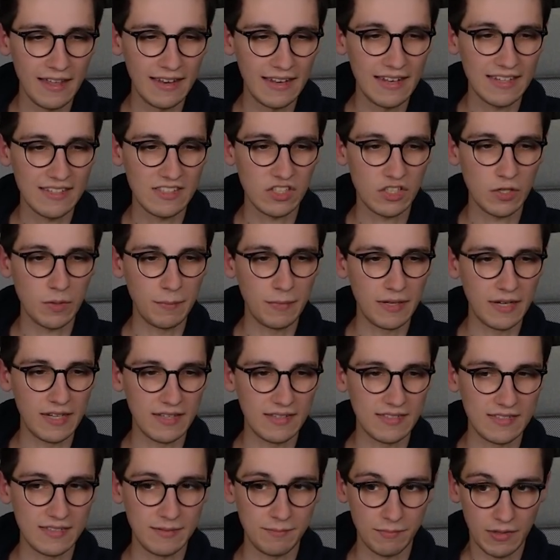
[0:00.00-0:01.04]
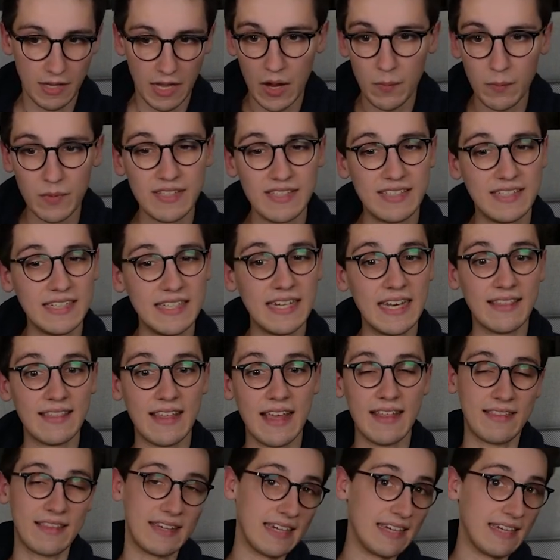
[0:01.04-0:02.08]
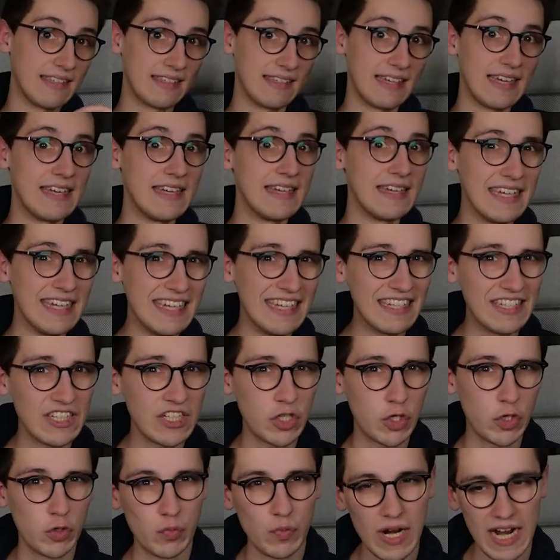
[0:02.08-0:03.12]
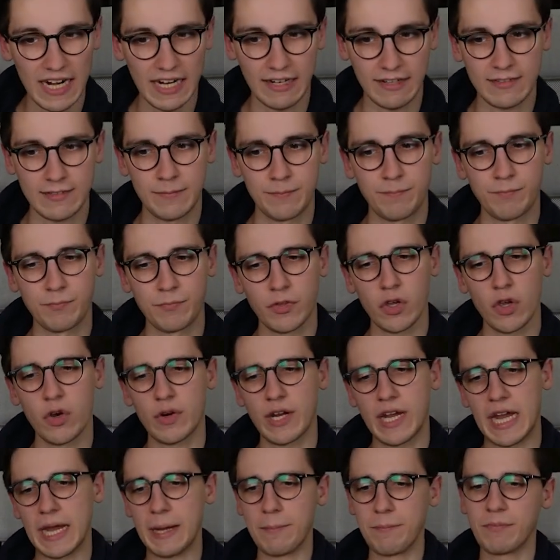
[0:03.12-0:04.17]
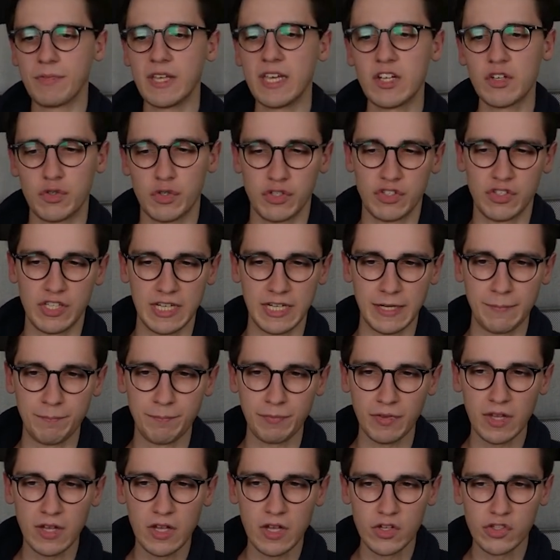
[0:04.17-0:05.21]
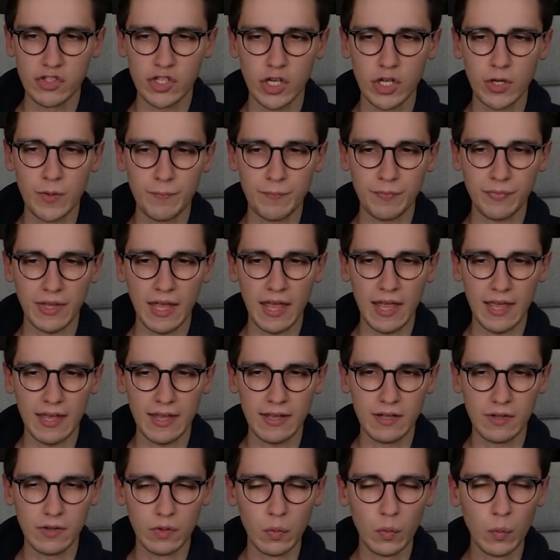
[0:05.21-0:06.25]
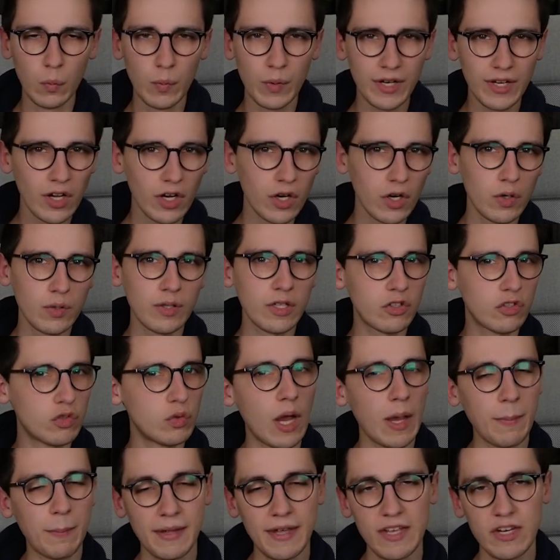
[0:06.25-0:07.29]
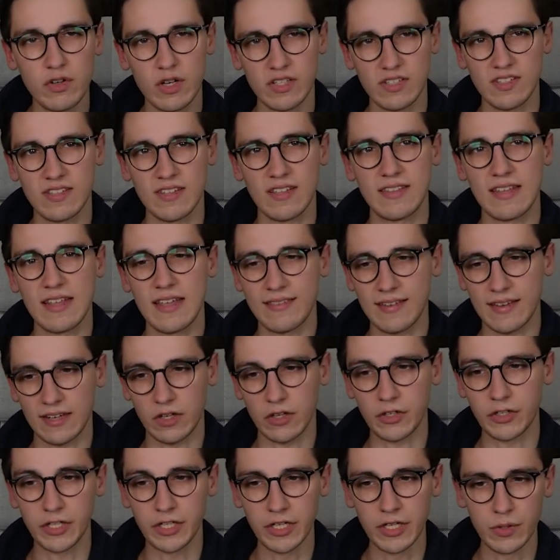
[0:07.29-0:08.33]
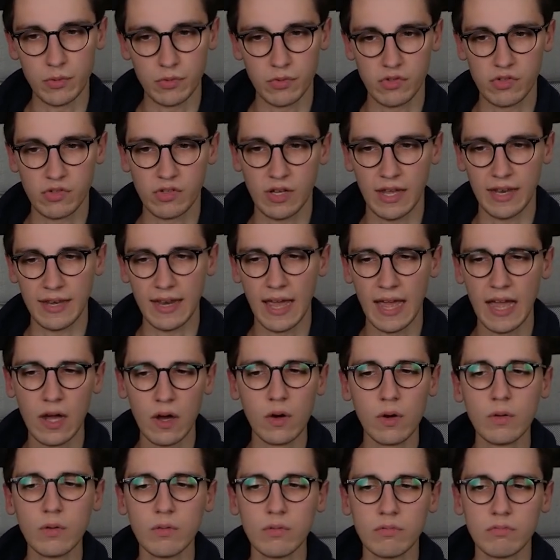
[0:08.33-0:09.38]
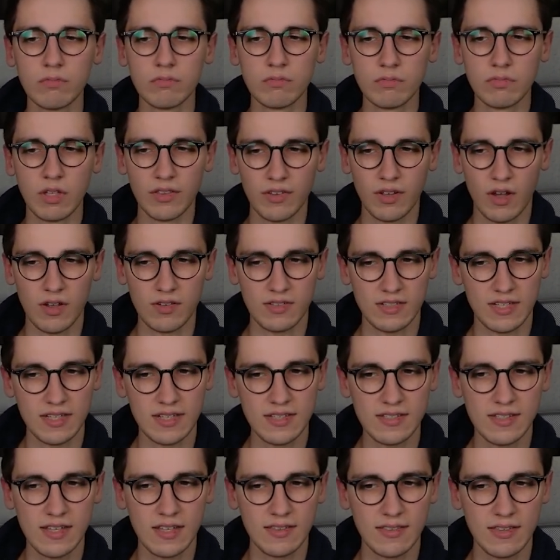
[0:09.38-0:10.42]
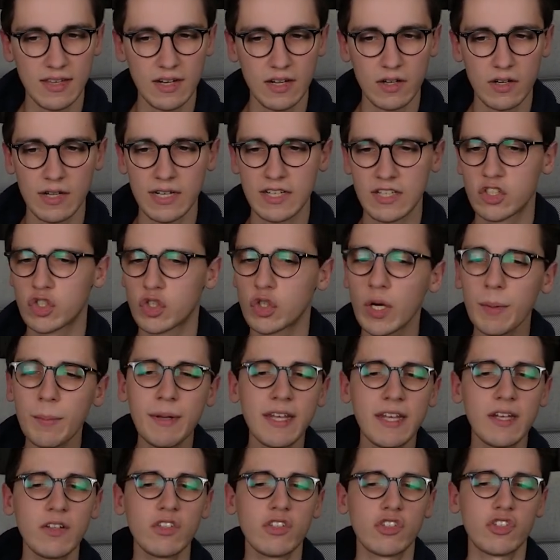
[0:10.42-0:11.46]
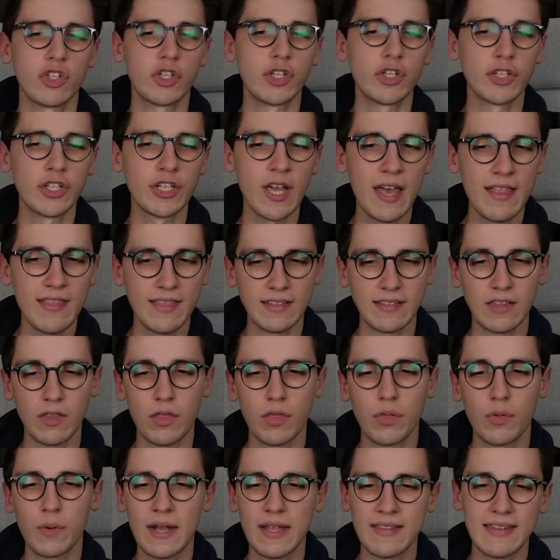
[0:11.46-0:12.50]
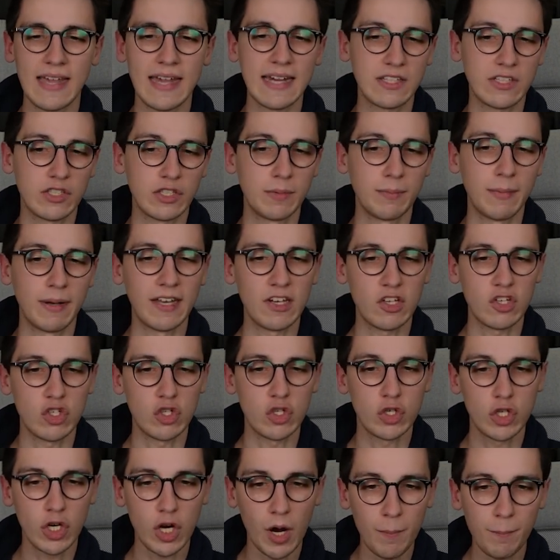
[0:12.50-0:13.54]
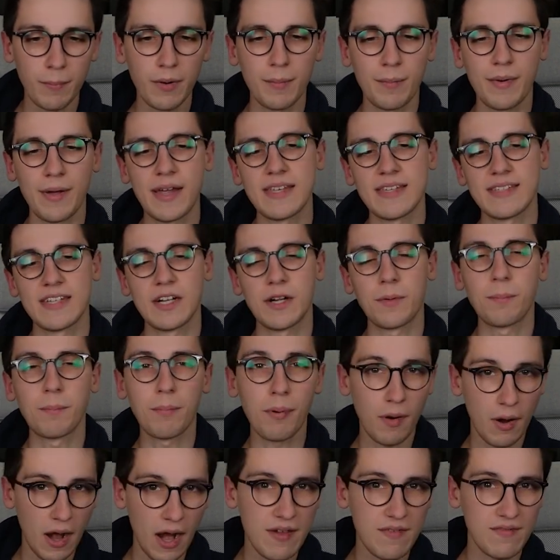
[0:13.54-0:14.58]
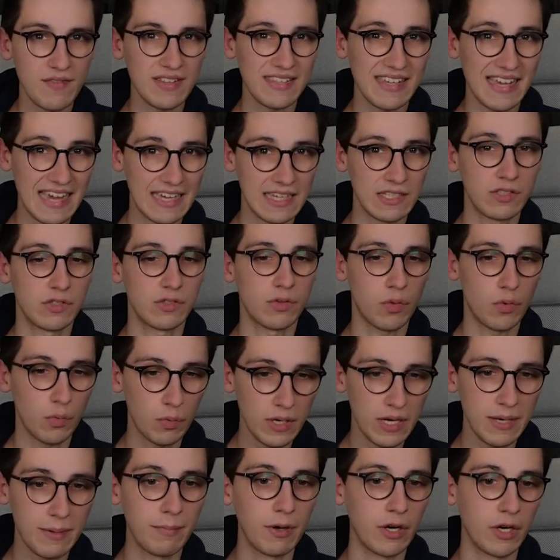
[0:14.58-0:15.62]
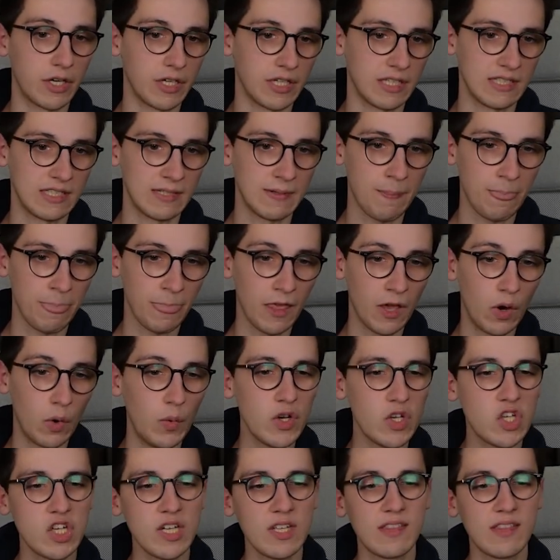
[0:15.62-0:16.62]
Let's submit it, and we see that that is indeed correct. Okay, interesting. So we know the 2 IP addresses that the attacker used, and now the task is that they are extremely concerned that the threat actor managed to compromise their private S3 bucket, which